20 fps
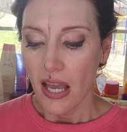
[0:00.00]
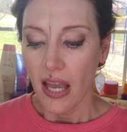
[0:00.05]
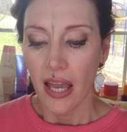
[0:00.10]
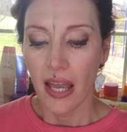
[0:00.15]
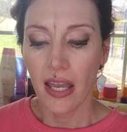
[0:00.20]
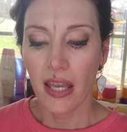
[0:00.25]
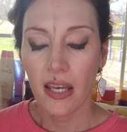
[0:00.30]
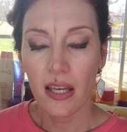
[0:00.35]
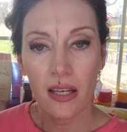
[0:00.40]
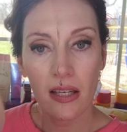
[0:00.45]

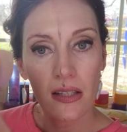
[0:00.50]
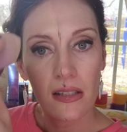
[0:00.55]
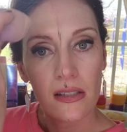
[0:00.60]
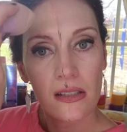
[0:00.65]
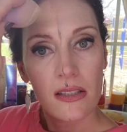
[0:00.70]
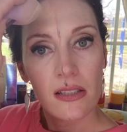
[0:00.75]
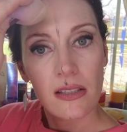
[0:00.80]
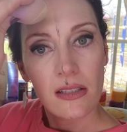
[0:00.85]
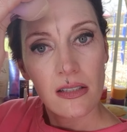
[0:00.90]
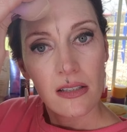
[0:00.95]

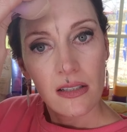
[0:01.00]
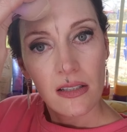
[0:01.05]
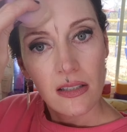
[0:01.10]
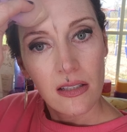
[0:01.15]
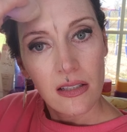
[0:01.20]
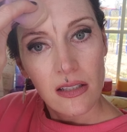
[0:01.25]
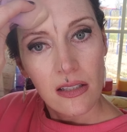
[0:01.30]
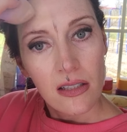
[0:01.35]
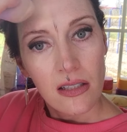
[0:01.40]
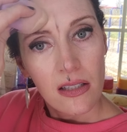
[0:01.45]
And
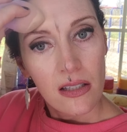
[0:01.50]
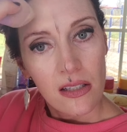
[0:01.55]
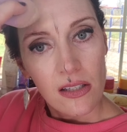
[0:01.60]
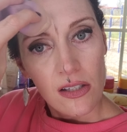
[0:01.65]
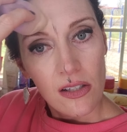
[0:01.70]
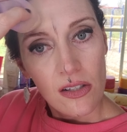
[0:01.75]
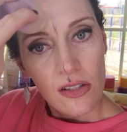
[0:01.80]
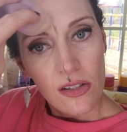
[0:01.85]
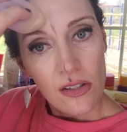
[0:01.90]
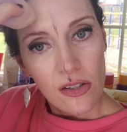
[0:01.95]

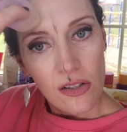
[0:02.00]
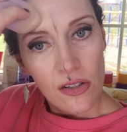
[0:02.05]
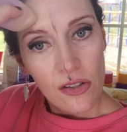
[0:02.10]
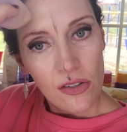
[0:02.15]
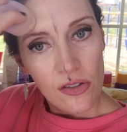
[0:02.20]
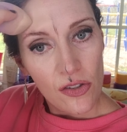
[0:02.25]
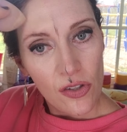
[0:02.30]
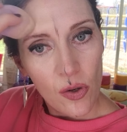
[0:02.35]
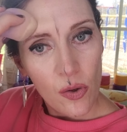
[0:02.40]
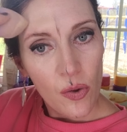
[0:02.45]

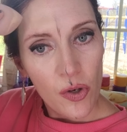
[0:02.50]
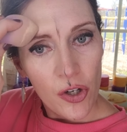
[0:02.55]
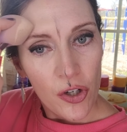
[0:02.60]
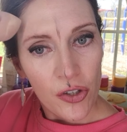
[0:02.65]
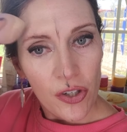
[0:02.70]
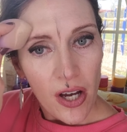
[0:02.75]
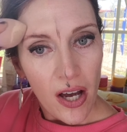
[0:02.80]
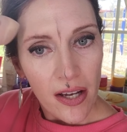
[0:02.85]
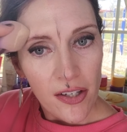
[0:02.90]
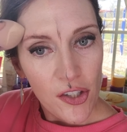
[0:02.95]
so you're
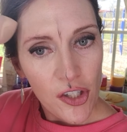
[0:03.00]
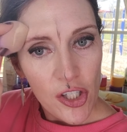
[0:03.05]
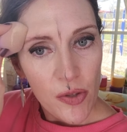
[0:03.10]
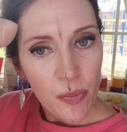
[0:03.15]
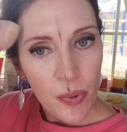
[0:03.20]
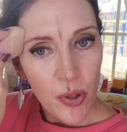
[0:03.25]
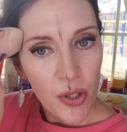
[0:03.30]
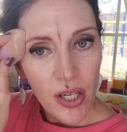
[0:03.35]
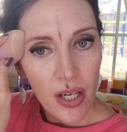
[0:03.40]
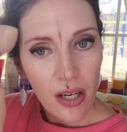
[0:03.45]
not just
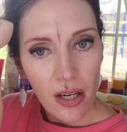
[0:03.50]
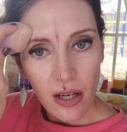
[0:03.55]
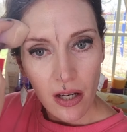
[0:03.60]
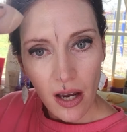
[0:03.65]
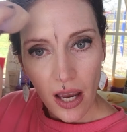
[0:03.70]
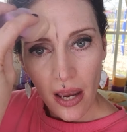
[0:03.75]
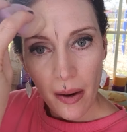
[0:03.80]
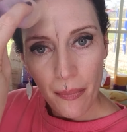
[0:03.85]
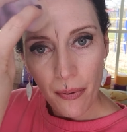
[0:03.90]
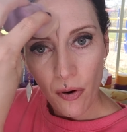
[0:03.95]
putting
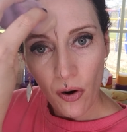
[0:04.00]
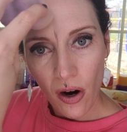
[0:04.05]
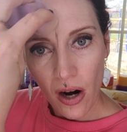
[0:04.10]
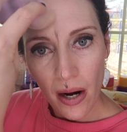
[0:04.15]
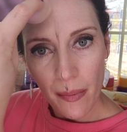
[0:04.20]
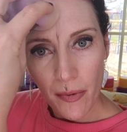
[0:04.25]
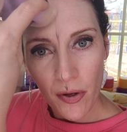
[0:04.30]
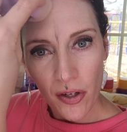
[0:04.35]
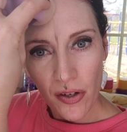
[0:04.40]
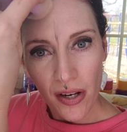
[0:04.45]
a
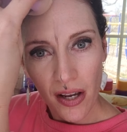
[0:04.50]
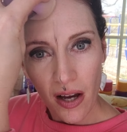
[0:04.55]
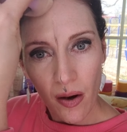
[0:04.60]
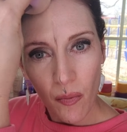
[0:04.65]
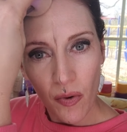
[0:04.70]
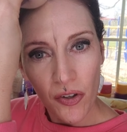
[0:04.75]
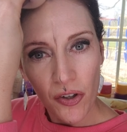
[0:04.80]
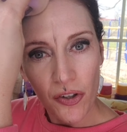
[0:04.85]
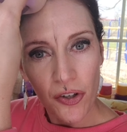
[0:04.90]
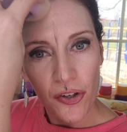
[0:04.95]
primer down
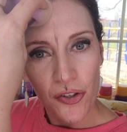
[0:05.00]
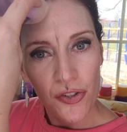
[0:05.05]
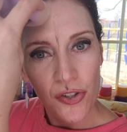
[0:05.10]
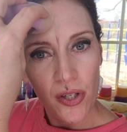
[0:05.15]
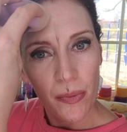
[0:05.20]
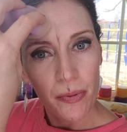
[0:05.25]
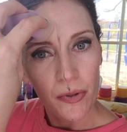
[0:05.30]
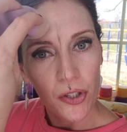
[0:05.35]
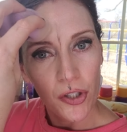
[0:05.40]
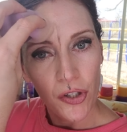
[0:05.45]
when you're using
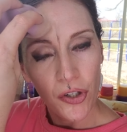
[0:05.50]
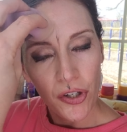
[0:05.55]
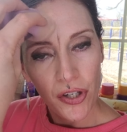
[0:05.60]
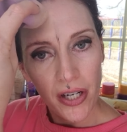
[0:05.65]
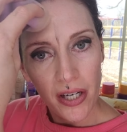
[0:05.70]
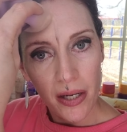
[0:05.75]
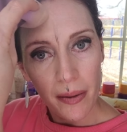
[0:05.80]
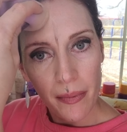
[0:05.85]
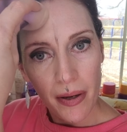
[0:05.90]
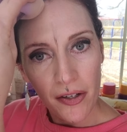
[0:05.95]
the
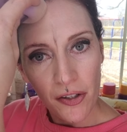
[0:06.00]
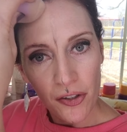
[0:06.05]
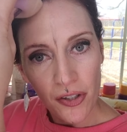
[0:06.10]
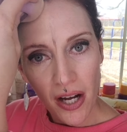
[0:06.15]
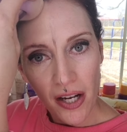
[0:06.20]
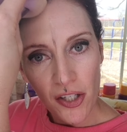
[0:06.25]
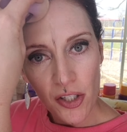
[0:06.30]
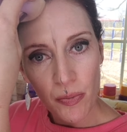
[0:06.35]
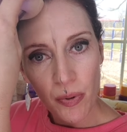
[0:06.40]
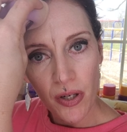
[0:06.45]
BlurCream, and you're
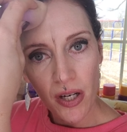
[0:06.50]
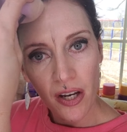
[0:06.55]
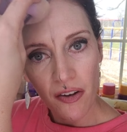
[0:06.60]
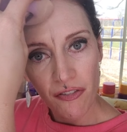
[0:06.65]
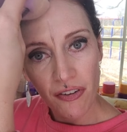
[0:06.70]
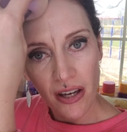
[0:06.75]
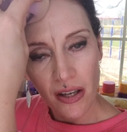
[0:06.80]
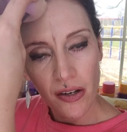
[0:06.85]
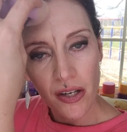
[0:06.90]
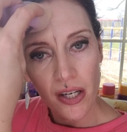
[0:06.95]
not just putting a
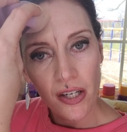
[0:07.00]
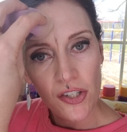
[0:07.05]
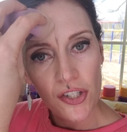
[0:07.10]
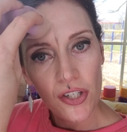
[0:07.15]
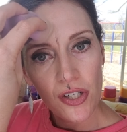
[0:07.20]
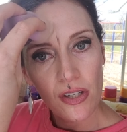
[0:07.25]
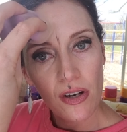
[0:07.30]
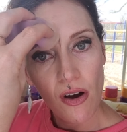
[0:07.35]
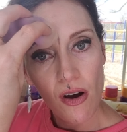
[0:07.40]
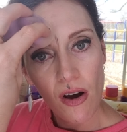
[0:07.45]

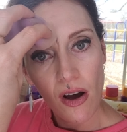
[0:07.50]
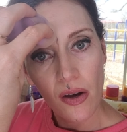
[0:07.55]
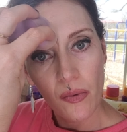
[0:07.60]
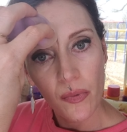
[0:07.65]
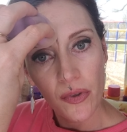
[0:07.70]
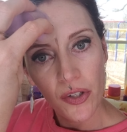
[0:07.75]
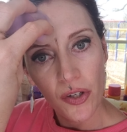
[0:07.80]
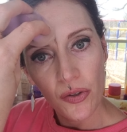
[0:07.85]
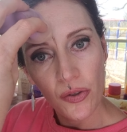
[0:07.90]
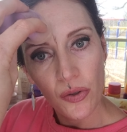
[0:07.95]
foundation on
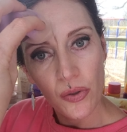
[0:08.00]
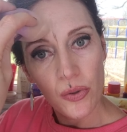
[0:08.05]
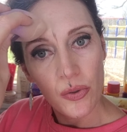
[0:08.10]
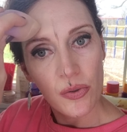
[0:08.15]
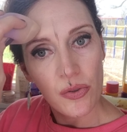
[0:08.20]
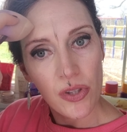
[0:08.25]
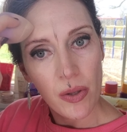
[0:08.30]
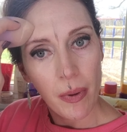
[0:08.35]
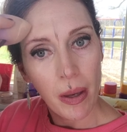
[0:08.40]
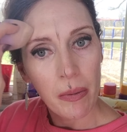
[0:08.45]
when you
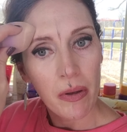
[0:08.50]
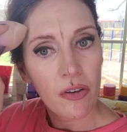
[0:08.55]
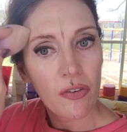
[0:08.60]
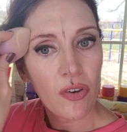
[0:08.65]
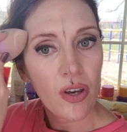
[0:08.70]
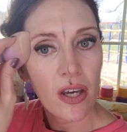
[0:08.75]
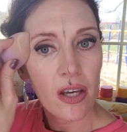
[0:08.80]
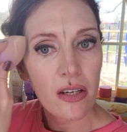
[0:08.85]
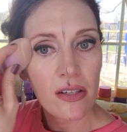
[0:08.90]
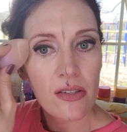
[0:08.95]
use the
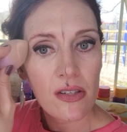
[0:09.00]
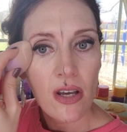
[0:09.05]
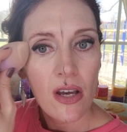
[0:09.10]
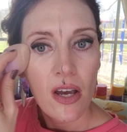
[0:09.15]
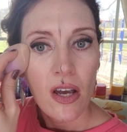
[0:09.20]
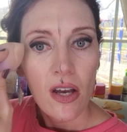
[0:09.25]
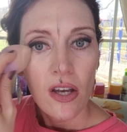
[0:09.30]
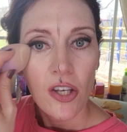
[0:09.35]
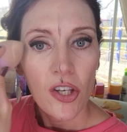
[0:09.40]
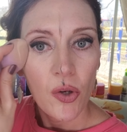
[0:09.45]
Babyface.
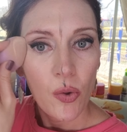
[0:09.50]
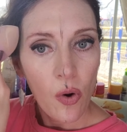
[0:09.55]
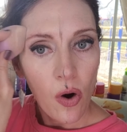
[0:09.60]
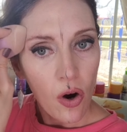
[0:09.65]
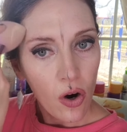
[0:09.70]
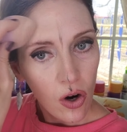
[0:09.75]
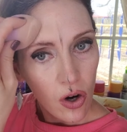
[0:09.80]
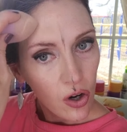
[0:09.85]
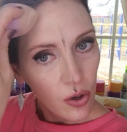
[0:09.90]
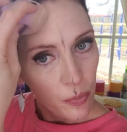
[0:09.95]
You
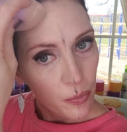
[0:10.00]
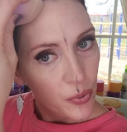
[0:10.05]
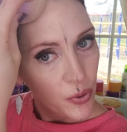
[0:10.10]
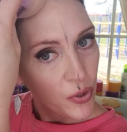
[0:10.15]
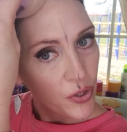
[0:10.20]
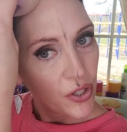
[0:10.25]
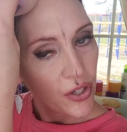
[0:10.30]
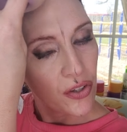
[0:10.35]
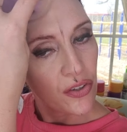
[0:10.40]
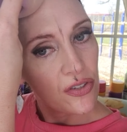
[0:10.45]
are
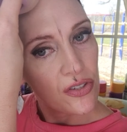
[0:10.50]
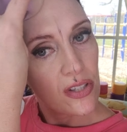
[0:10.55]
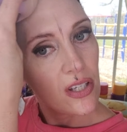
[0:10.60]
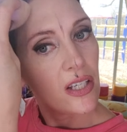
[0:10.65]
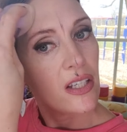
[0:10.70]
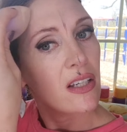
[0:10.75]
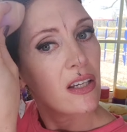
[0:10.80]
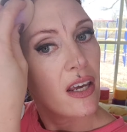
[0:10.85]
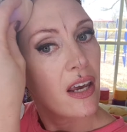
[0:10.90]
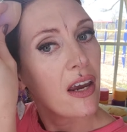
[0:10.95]
putting
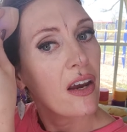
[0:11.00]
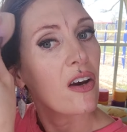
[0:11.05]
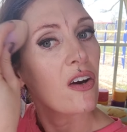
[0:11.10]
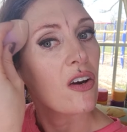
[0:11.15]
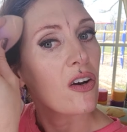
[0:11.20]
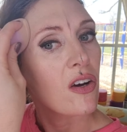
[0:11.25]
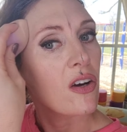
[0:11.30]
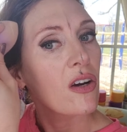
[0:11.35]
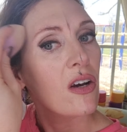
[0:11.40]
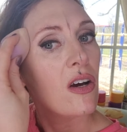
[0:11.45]

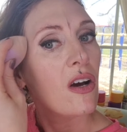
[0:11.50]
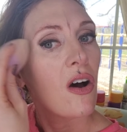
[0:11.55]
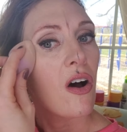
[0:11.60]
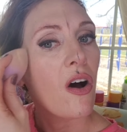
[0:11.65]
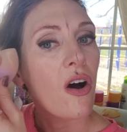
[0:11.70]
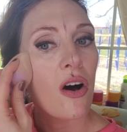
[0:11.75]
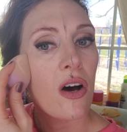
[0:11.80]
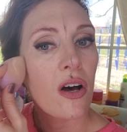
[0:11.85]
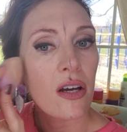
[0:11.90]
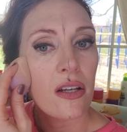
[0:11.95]
skincare
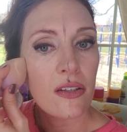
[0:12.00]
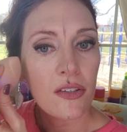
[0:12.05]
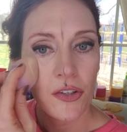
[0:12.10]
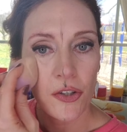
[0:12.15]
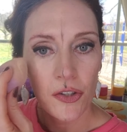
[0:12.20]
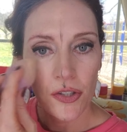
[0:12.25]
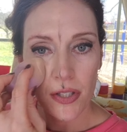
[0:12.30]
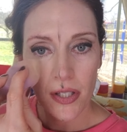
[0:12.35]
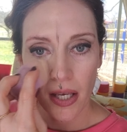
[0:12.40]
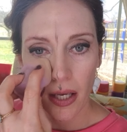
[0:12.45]
on your
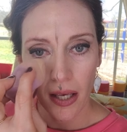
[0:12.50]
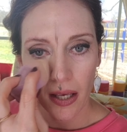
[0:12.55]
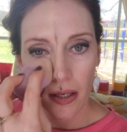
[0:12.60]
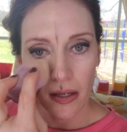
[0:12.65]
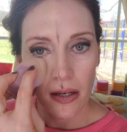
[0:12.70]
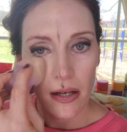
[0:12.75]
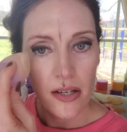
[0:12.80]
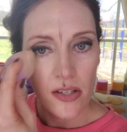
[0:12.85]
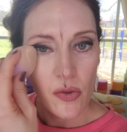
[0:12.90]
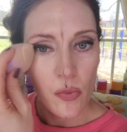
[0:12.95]
skin
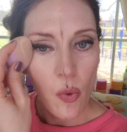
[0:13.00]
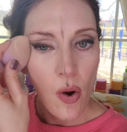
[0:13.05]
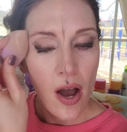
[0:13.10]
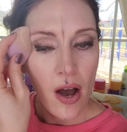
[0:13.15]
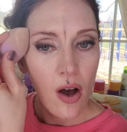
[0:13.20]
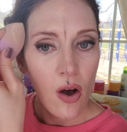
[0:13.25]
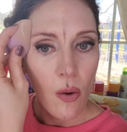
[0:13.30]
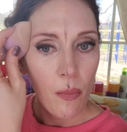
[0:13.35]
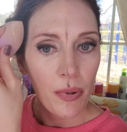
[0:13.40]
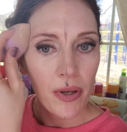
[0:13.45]
as
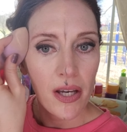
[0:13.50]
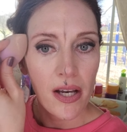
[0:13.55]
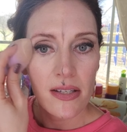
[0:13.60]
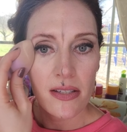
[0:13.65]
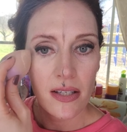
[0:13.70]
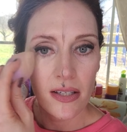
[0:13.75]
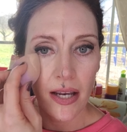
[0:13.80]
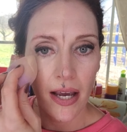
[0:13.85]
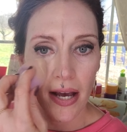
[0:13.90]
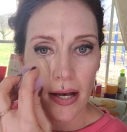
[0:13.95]
well because
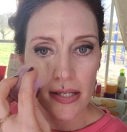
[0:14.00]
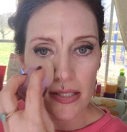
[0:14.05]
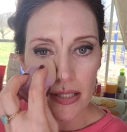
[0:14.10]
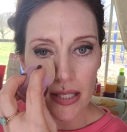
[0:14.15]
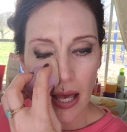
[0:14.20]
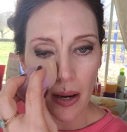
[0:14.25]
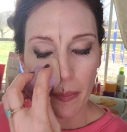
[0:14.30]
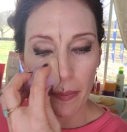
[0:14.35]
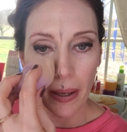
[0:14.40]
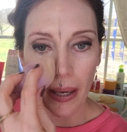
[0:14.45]
it has
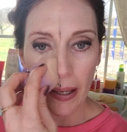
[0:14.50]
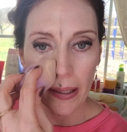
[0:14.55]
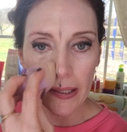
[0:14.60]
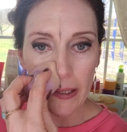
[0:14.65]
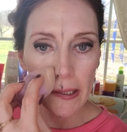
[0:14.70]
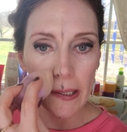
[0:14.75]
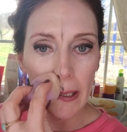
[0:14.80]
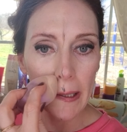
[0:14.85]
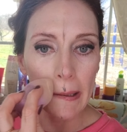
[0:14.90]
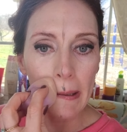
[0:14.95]
that
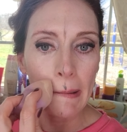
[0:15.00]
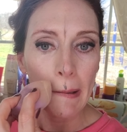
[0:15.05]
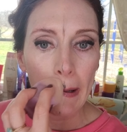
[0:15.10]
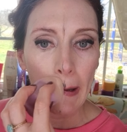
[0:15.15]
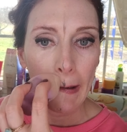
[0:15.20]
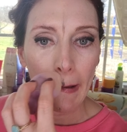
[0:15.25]
patented